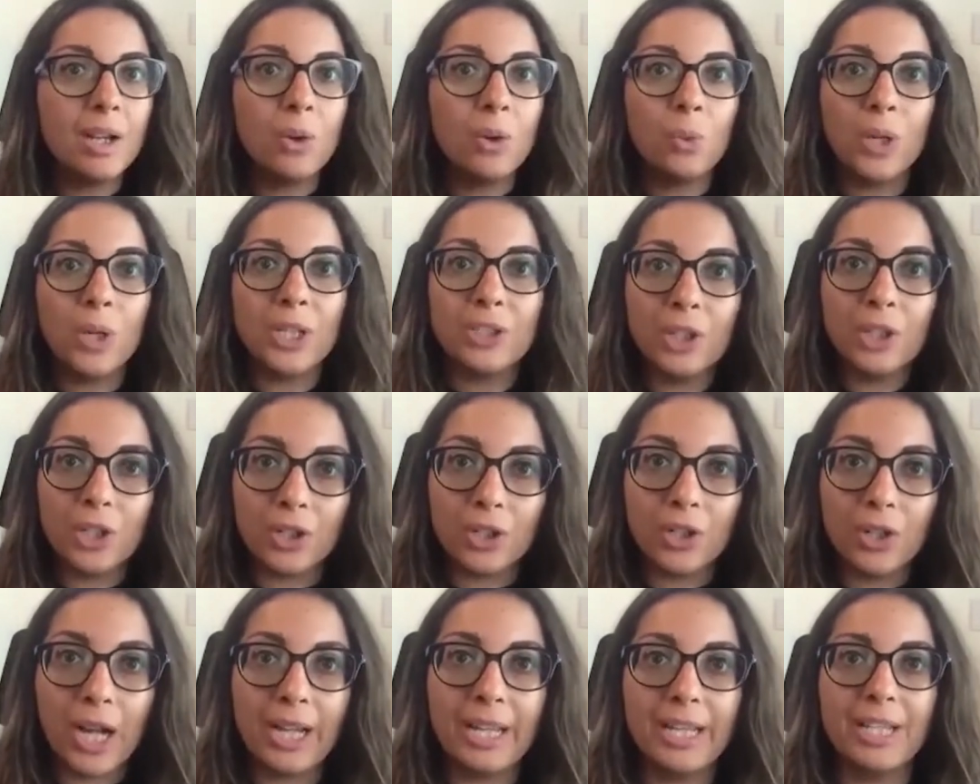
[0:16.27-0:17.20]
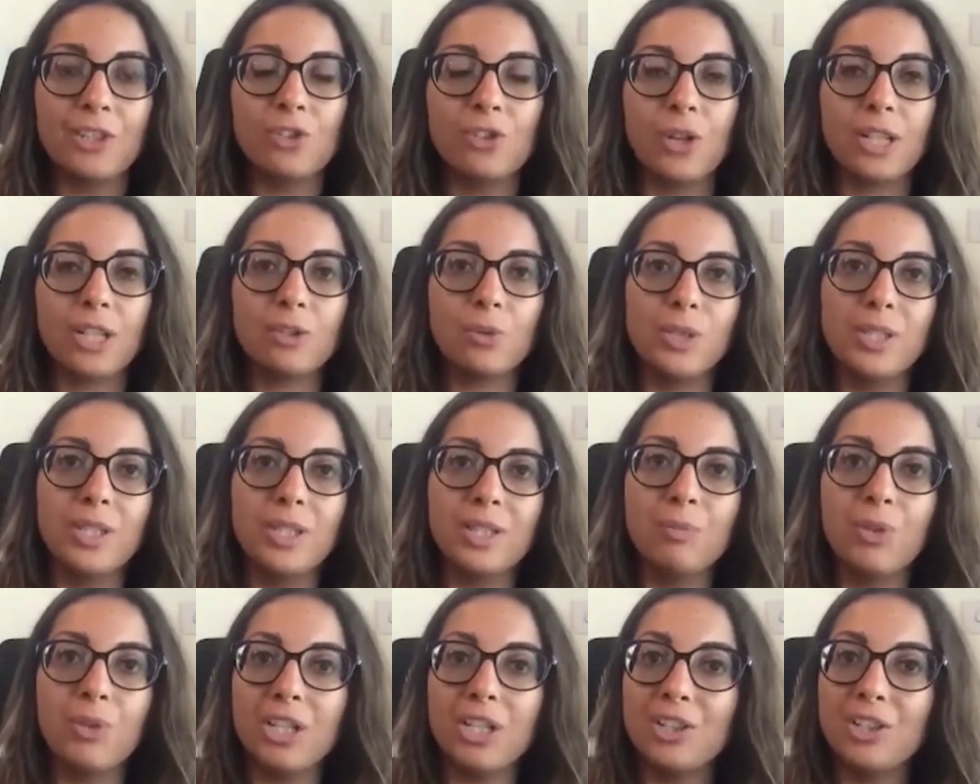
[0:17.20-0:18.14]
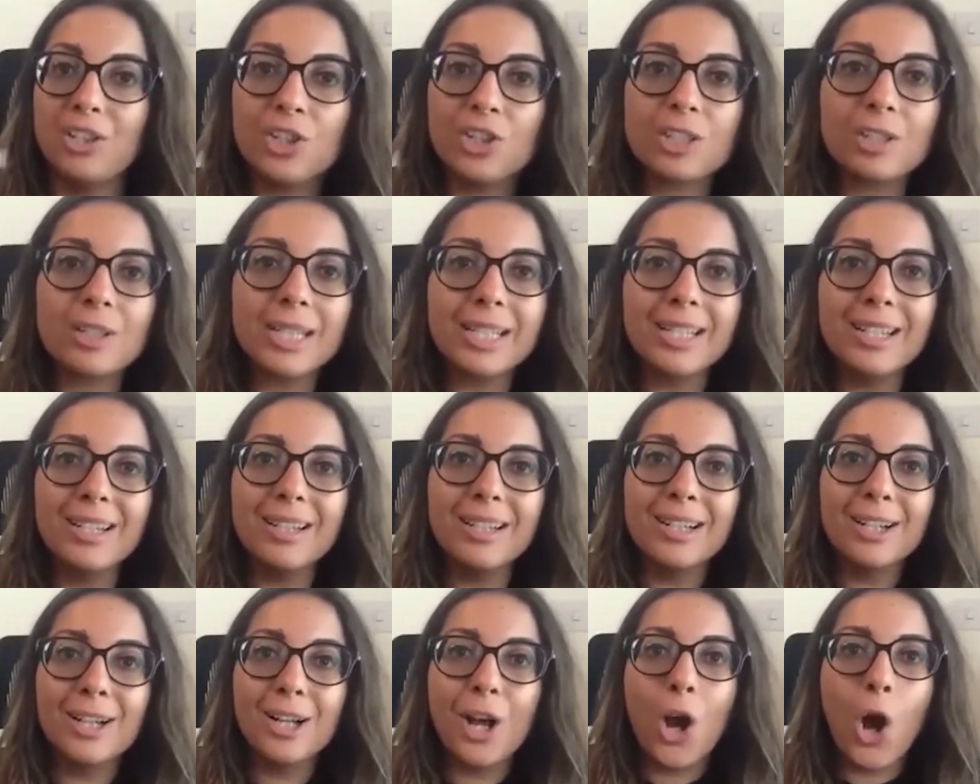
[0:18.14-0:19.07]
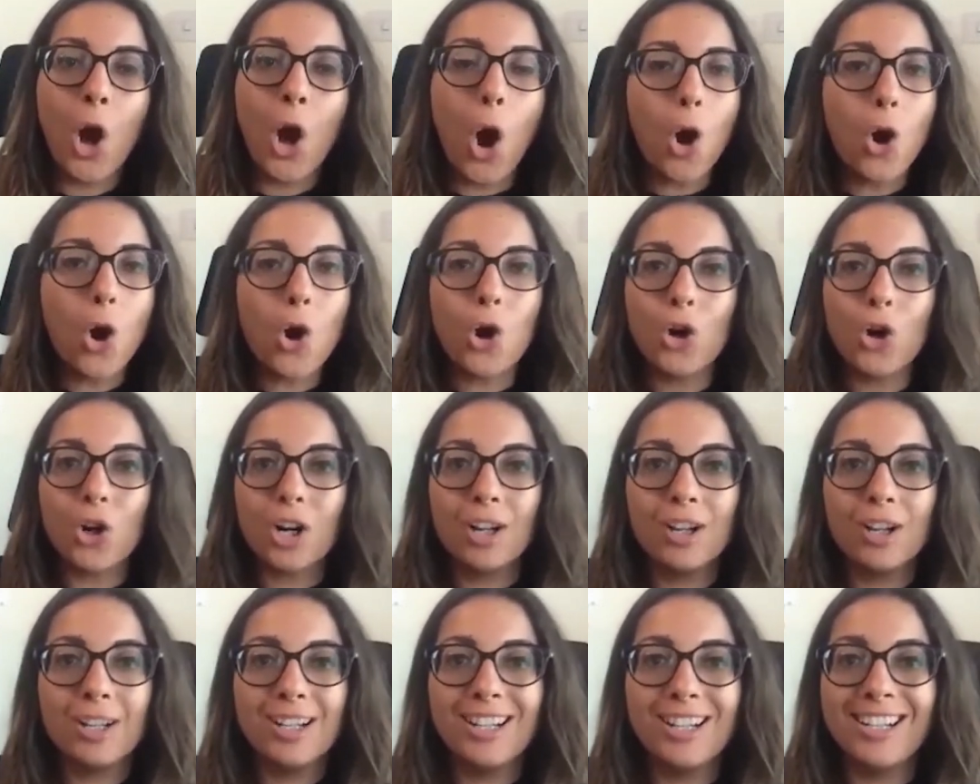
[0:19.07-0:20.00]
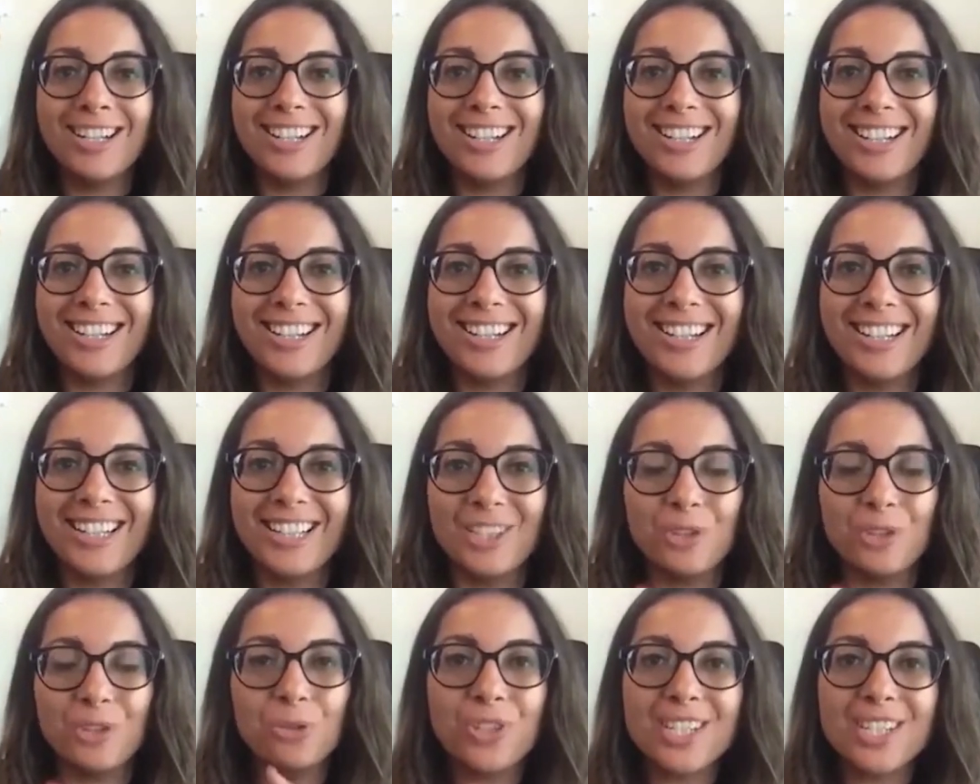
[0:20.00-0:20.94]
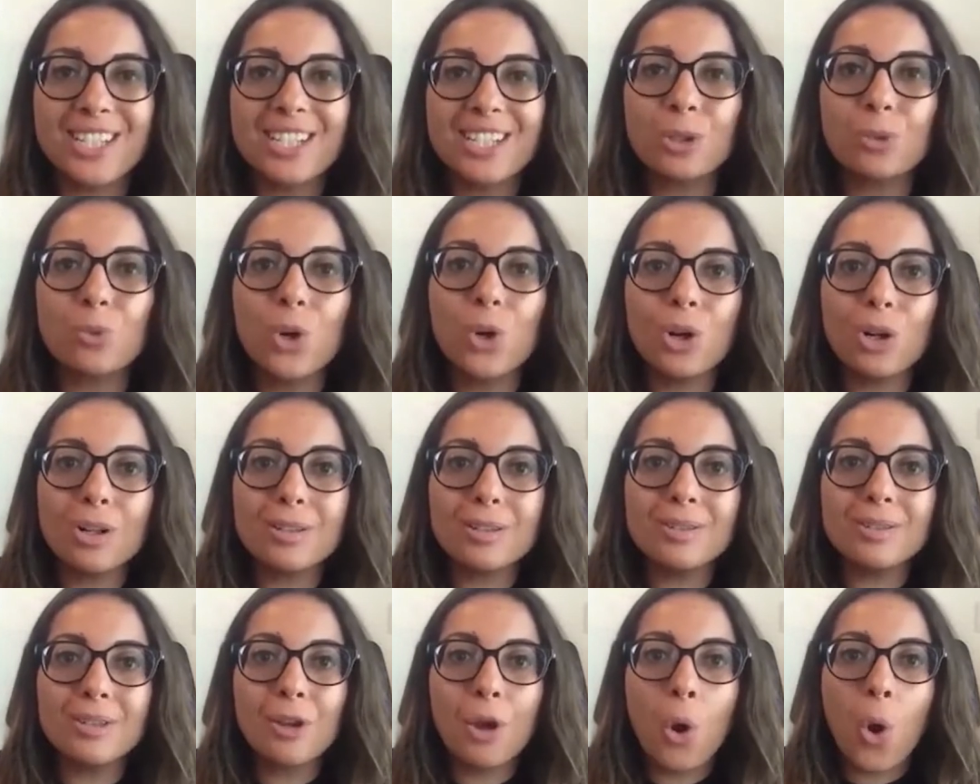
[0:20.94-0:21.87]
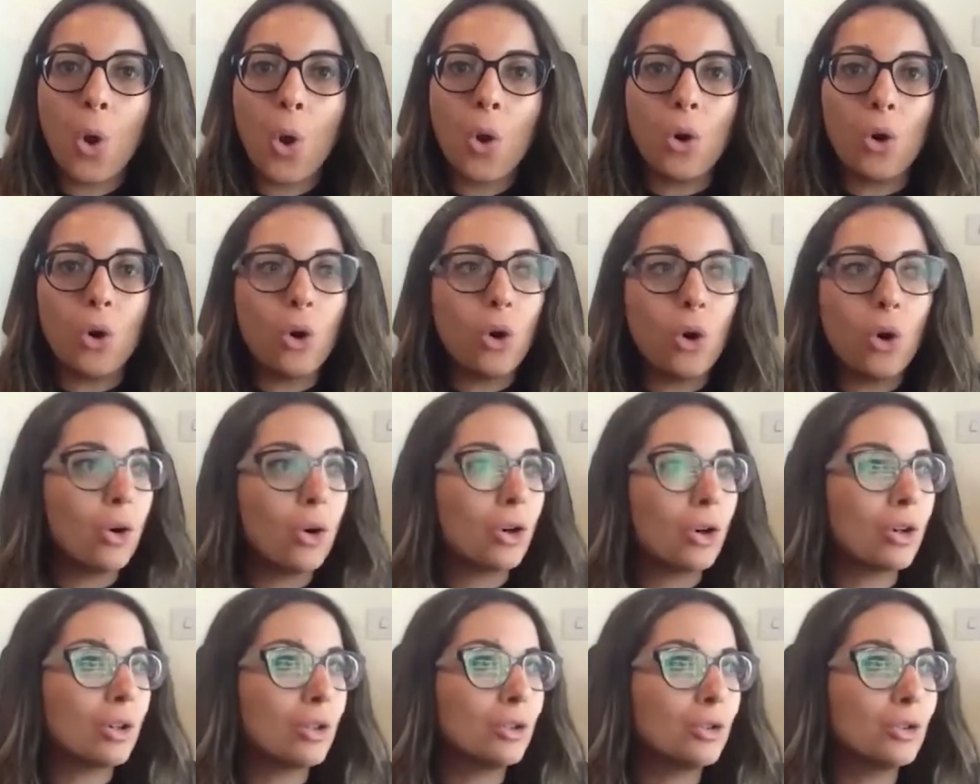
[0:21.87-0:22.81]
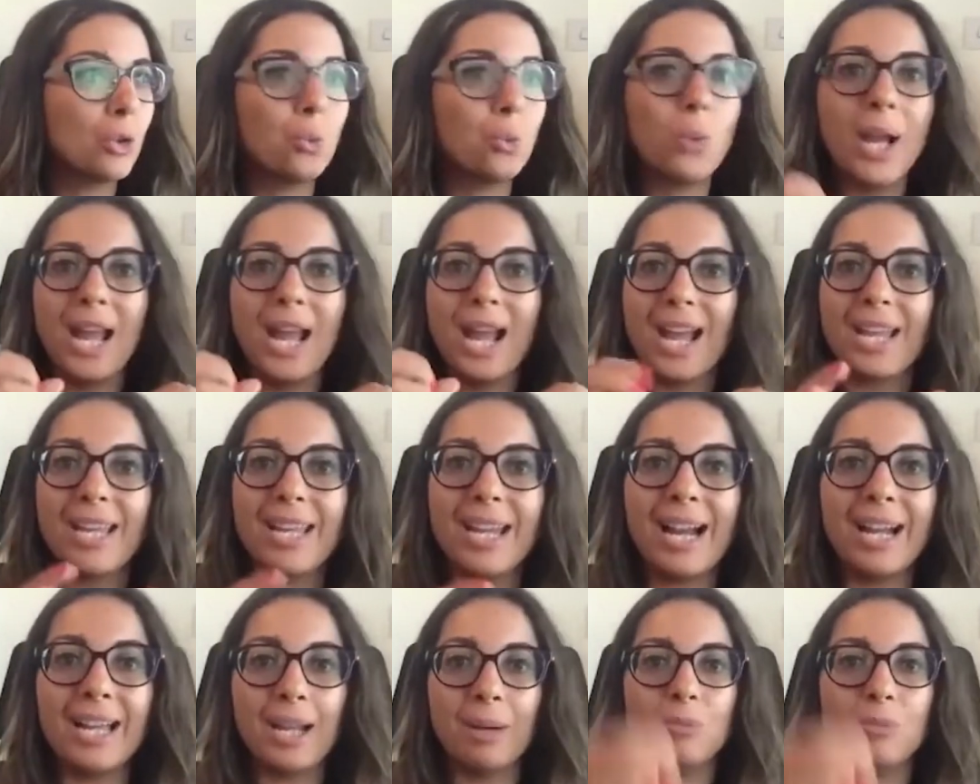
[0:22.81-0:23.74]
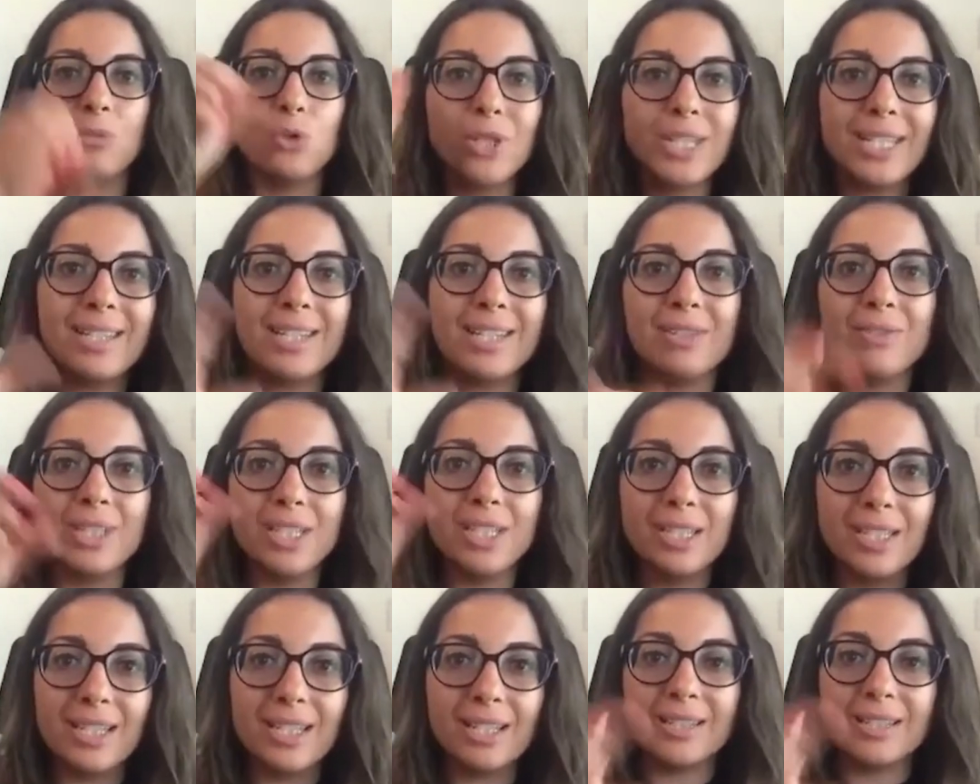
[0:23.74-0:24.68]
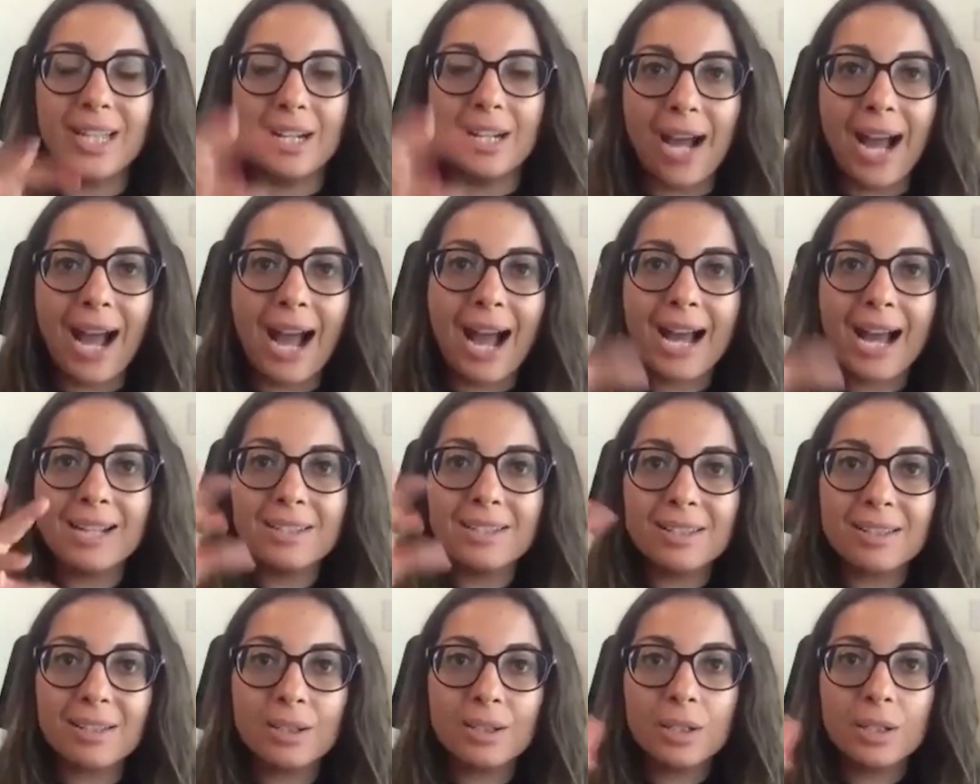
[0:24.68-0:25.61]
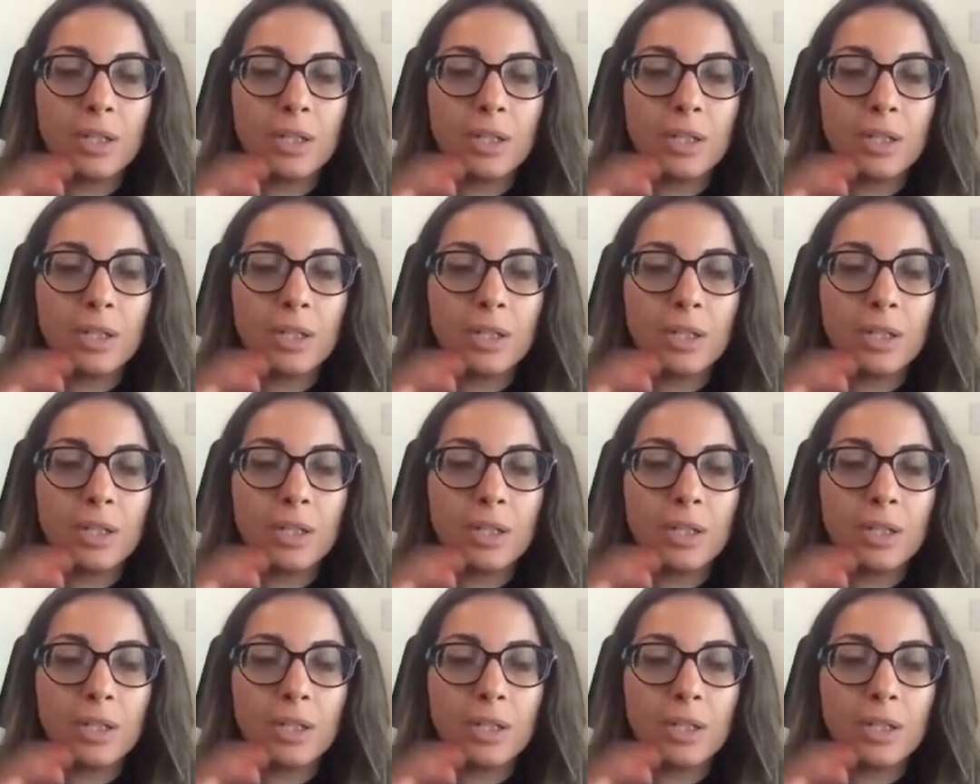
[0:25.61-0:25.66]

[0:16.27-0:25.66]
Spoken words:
Whether I interact with this brand digitally or in the physical world or the way I am receiving their ads,